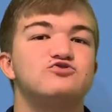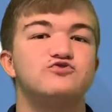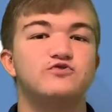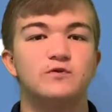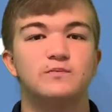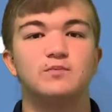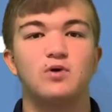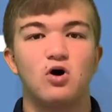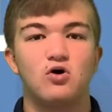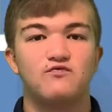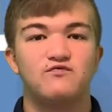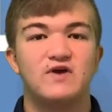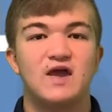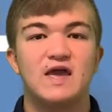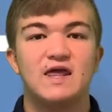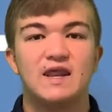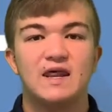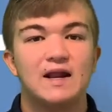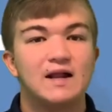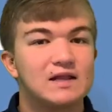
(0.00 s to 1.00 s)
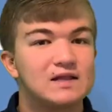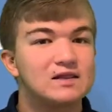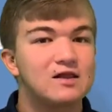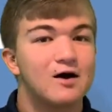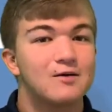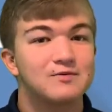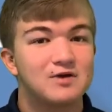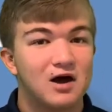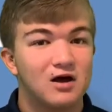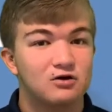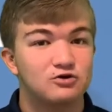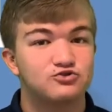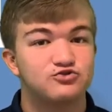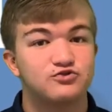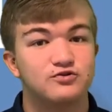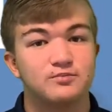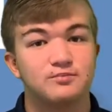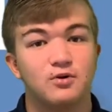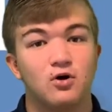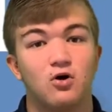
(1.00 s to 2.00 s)
football fan and I love college
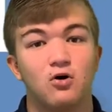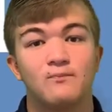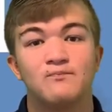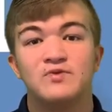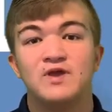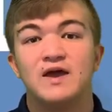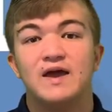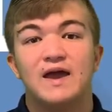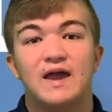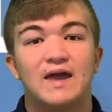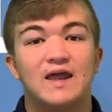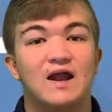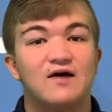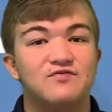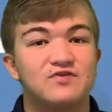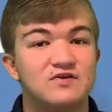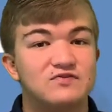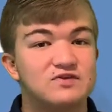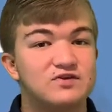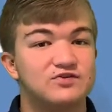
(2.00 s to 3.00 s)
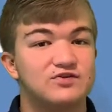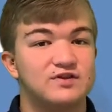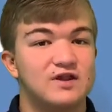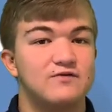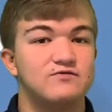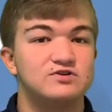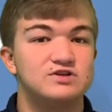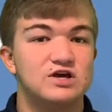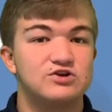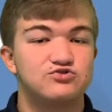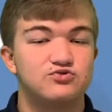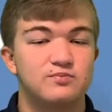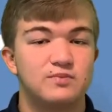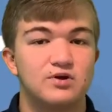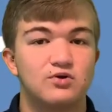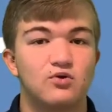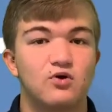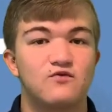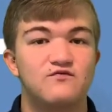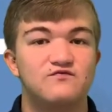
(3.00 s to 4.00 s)
football. And I think this could have a
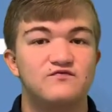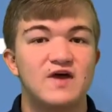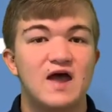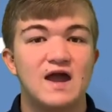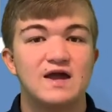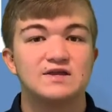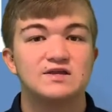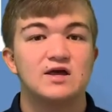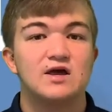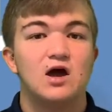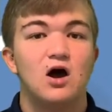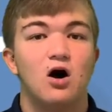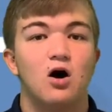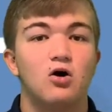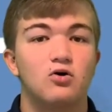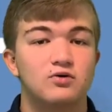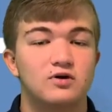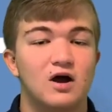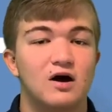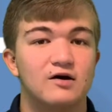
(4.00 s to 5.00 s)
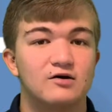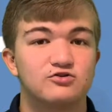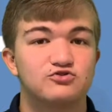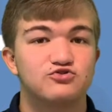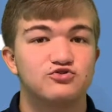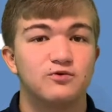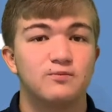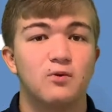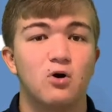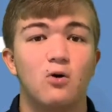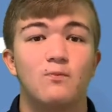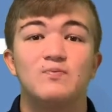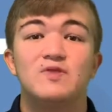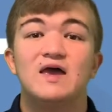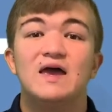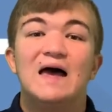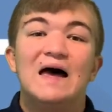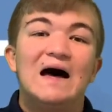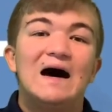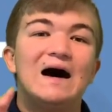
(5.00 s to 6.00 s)
detrimental effect on college football.
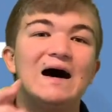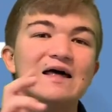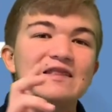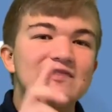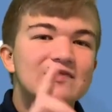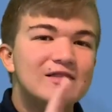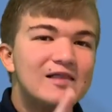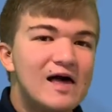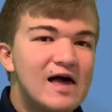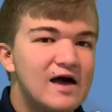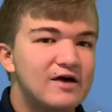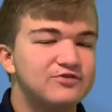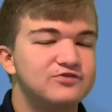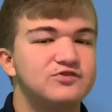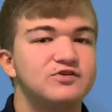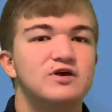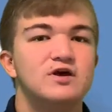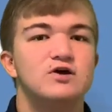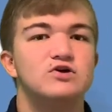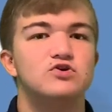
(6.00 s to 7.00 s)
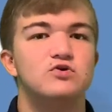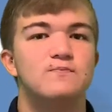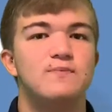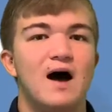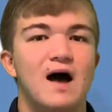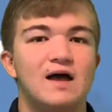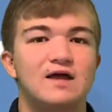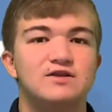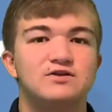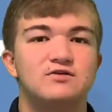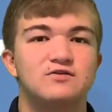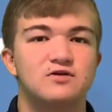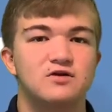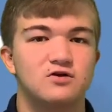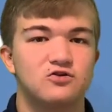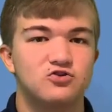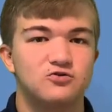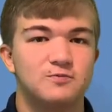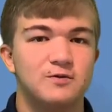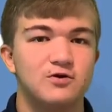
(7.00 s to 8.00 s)
Unless you buy into the
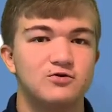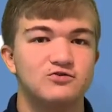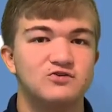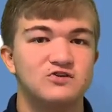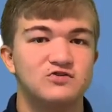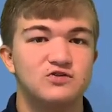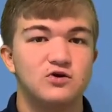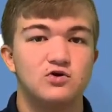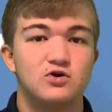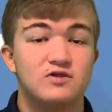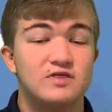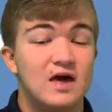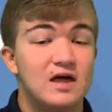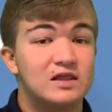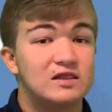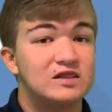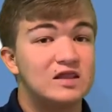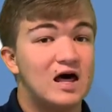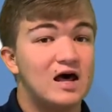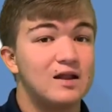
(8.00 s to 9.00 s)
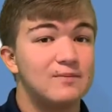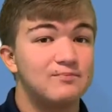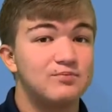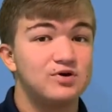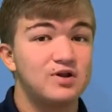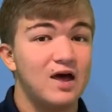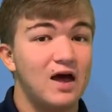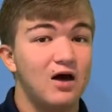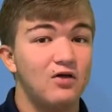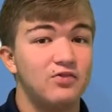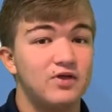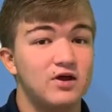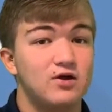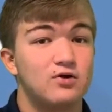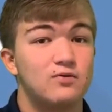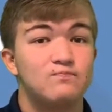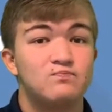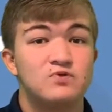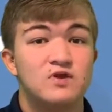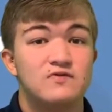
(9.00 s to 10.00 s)
conspiracy theory that a lot have put out
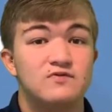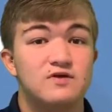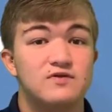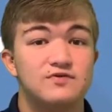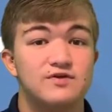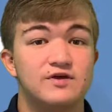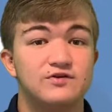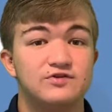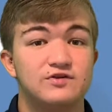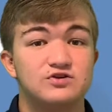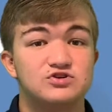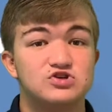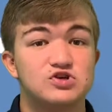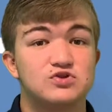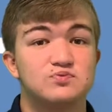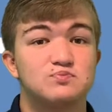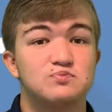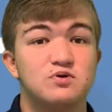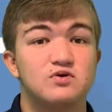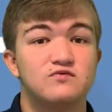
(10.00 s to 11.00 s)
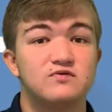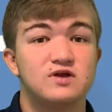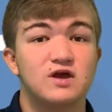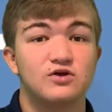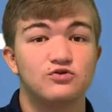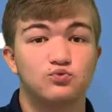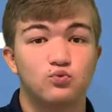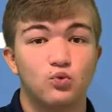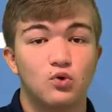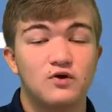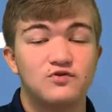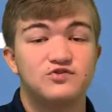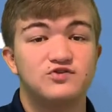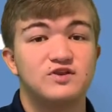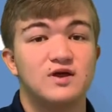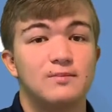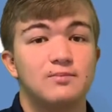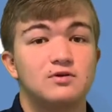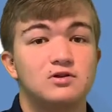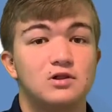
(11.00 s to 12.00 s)
there that this is just moving us one
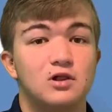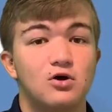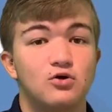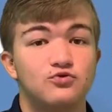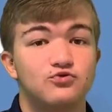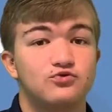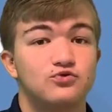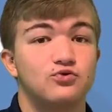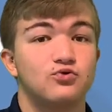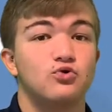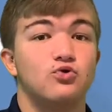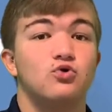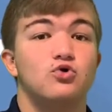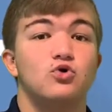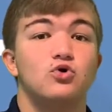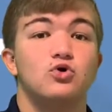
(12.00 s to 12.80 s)
step closer